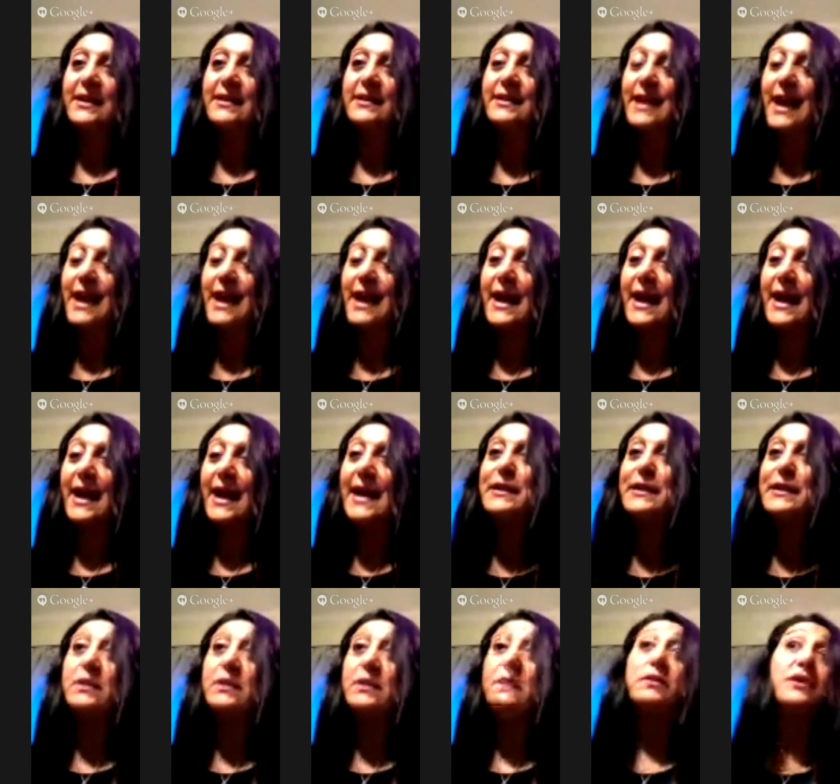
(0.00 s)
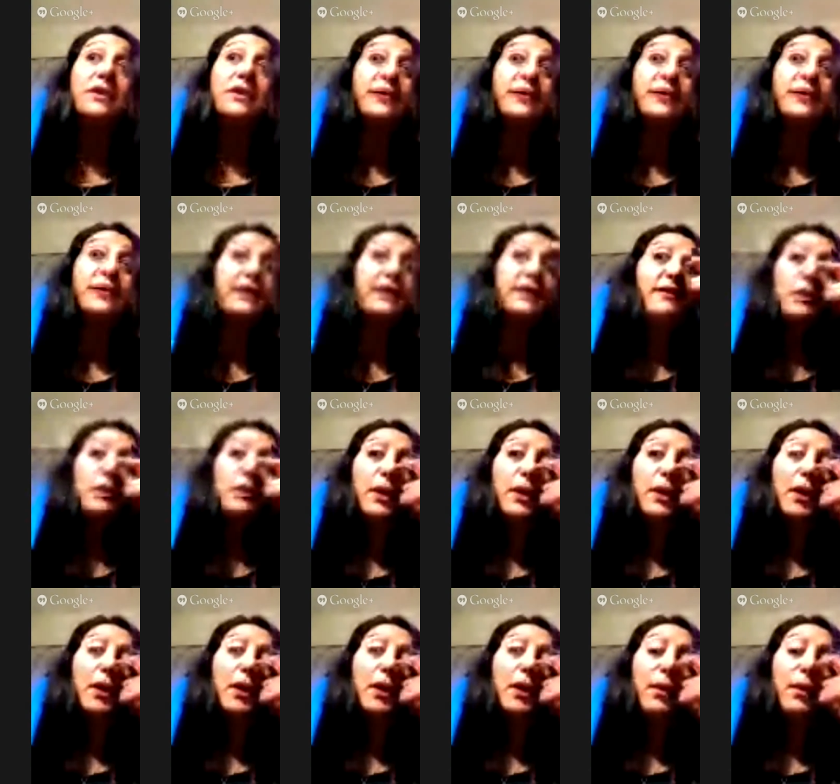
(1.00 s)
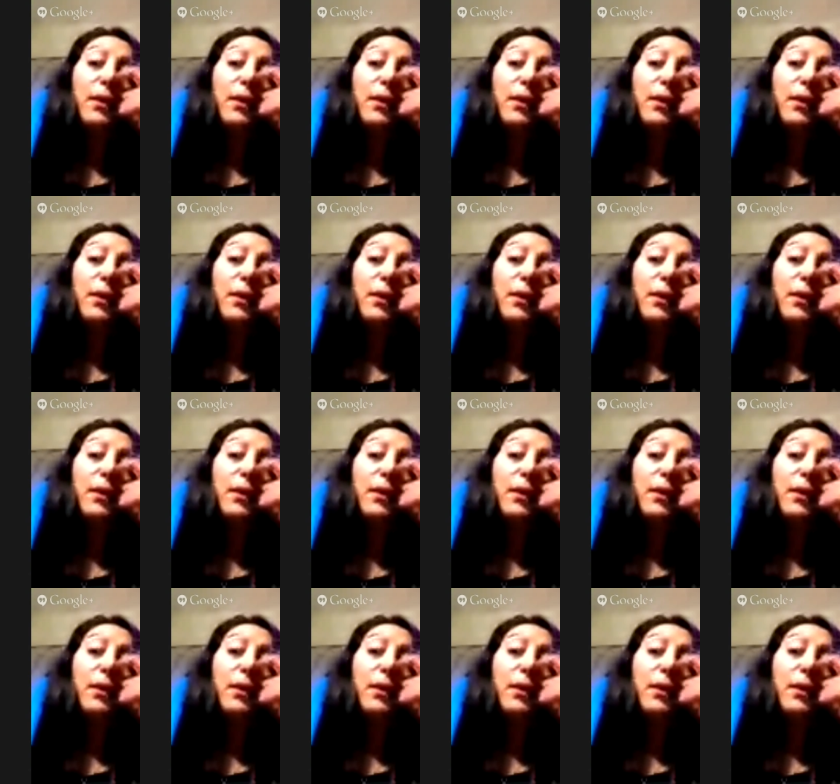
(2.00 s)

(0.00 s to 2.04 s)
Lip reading: guiding me. It was really,